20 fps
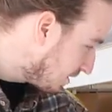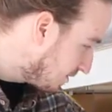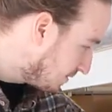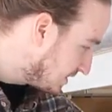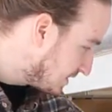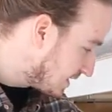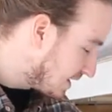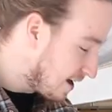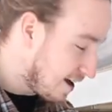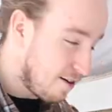
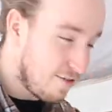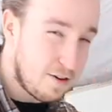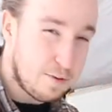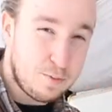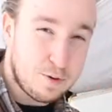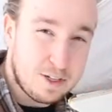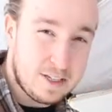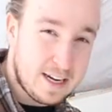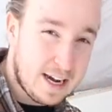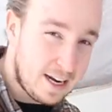always have a
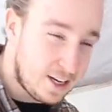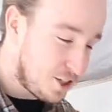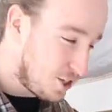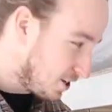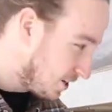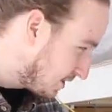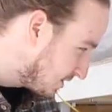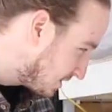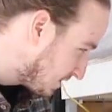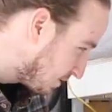
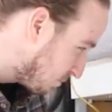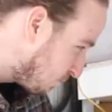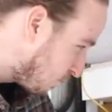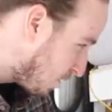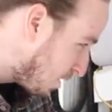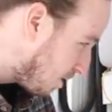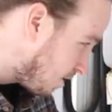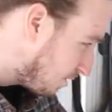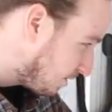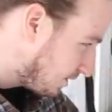protection, it's like a
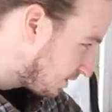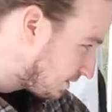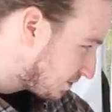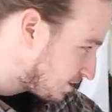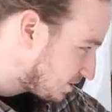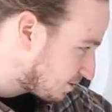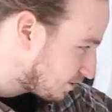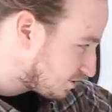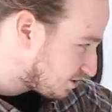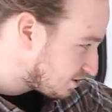wall, and you can
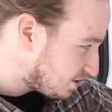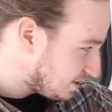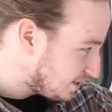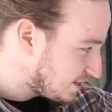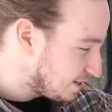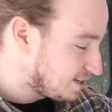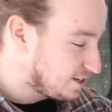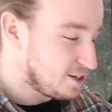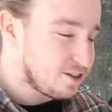still see it.